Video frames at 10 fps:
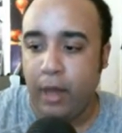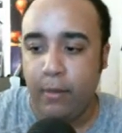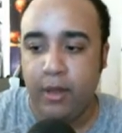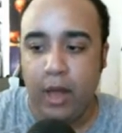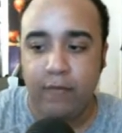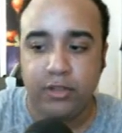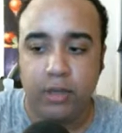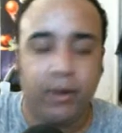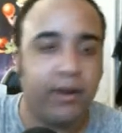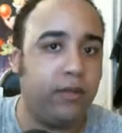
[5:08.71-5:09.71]
I mean, obviously
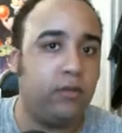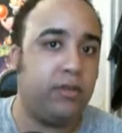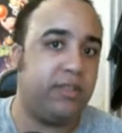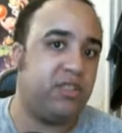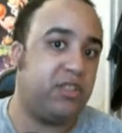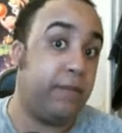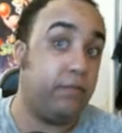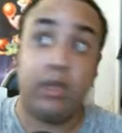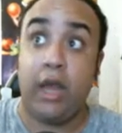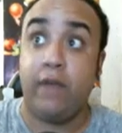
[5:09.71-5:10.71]
Monday and Tuesday's the same
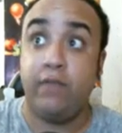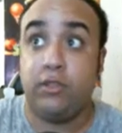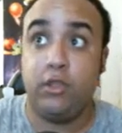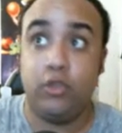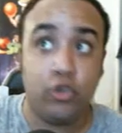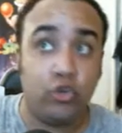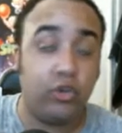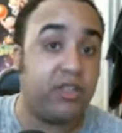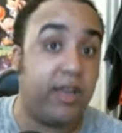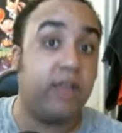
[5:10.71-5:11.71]
thing. Obviously, you
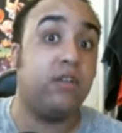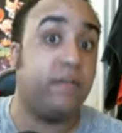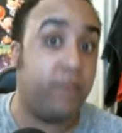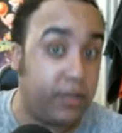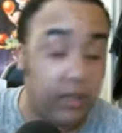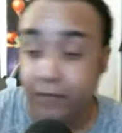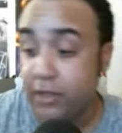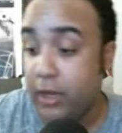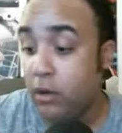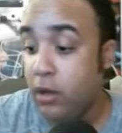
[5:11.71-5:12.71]
just can't tell the fucking difference
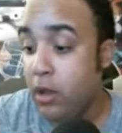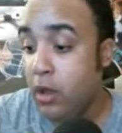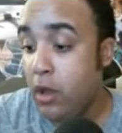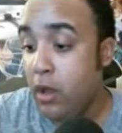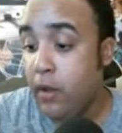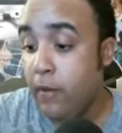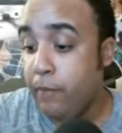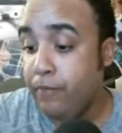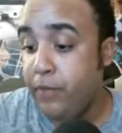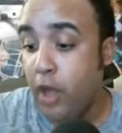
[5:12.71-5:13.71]
now.
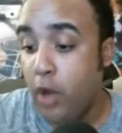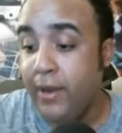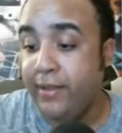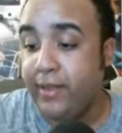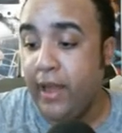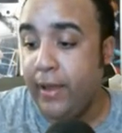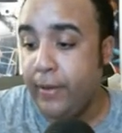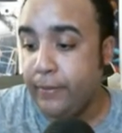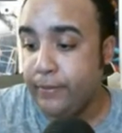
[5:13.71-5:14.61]
The only thing.